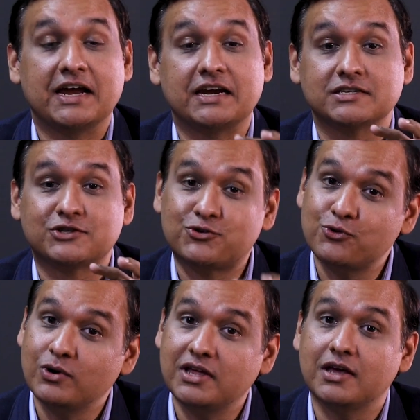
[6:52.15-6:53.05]
It is
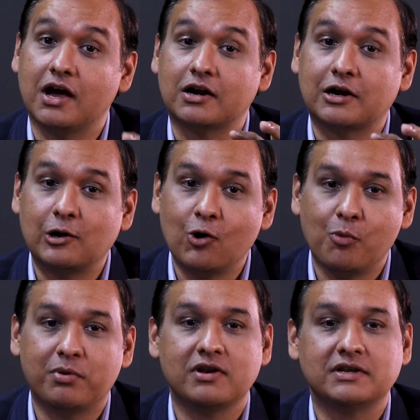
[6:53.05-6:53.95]
truly a
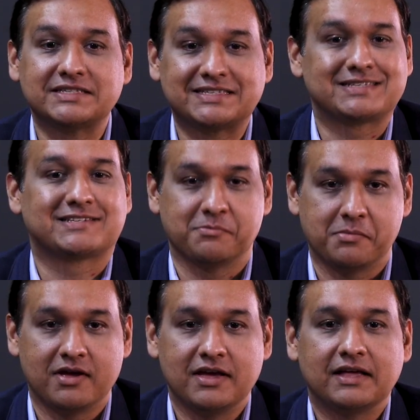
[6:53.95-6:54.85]
global
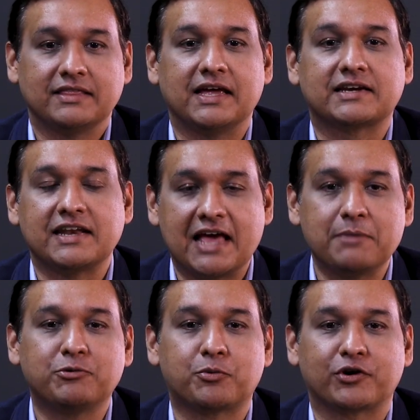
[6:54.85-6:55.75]
system that can
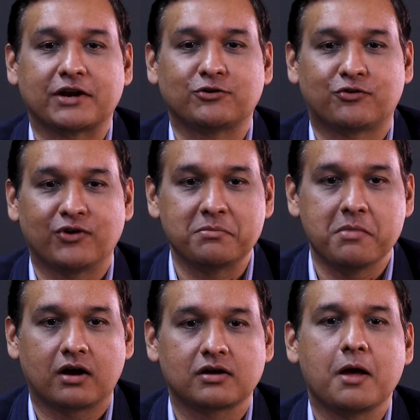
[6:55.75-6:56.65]
help you protect your
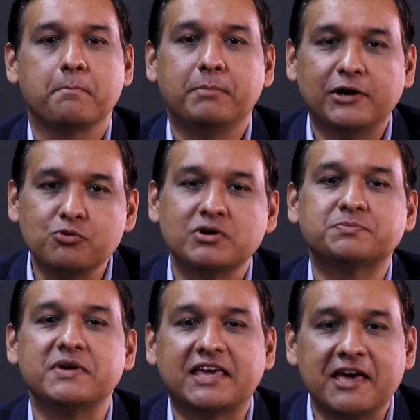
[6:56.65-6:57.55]
trademark, but you
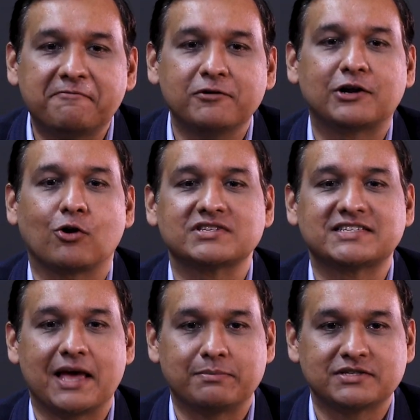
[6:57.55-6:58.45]
must be careful at all
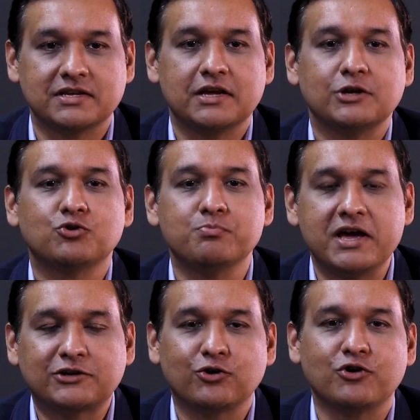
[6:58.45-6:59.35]
steps to
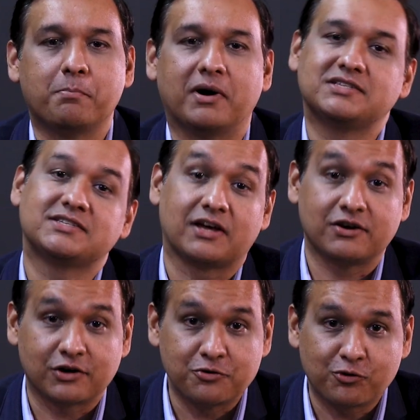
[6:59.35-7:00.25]
make sure your budgets are
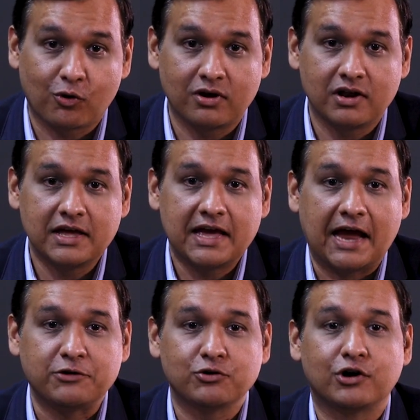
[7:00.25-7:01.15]
in control
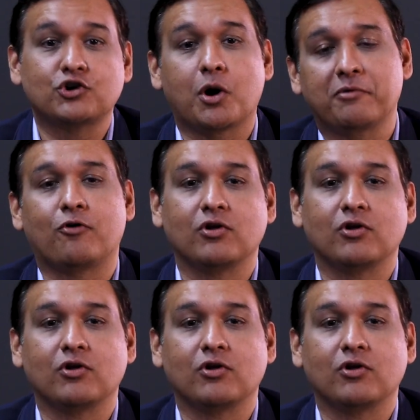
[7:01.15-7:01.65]
and you're on top of